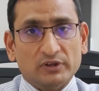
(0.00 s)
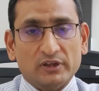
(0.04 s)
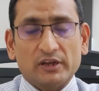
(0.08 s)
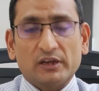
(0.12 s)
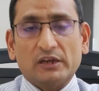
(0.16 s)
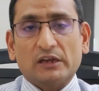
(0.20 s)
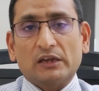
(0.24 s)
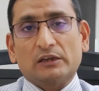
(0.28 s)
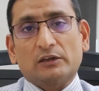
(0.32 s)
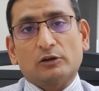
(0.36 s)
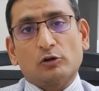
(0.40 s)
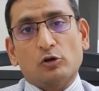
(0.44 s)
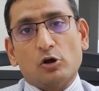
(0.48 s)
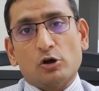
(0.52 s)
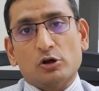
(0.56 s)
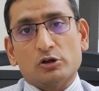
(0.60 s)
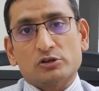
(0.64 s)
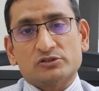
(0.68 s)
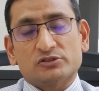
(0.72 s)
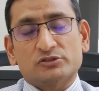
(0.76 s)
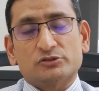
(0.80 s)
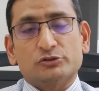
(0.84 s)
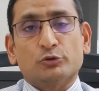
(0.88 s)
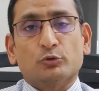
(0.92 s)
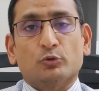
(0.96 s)
they can
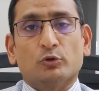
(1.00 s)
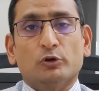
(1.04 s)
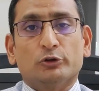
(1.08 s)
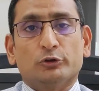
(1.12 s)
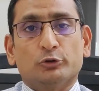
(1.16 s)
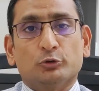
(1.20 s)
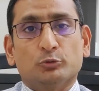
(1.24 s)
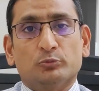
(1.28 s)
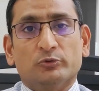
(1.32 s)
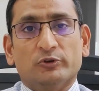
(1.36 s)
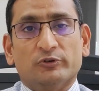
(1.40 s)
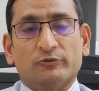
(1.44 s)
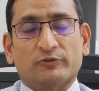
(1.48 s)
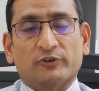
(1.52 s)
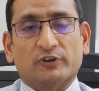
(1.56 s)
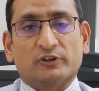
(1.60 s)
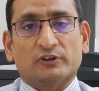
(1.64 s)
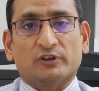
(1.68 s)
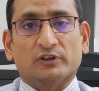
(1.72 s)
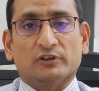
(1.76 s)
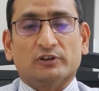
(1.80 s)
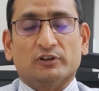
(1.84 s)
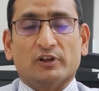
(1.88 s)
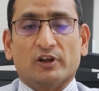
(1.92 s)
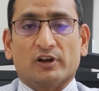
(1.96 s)
cause neural tube
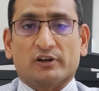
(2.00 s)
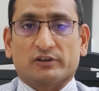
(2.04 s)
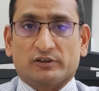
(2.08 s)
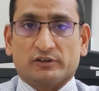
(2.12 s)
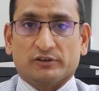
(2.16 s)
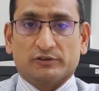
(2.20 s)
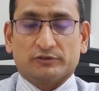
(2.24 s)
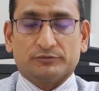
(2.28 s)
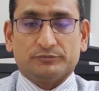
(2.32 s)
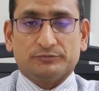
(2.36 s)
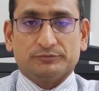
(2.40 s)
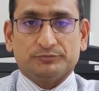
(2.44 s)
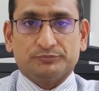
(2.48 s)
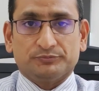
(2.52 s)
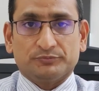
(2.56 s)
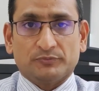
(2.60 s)
defect in their kid.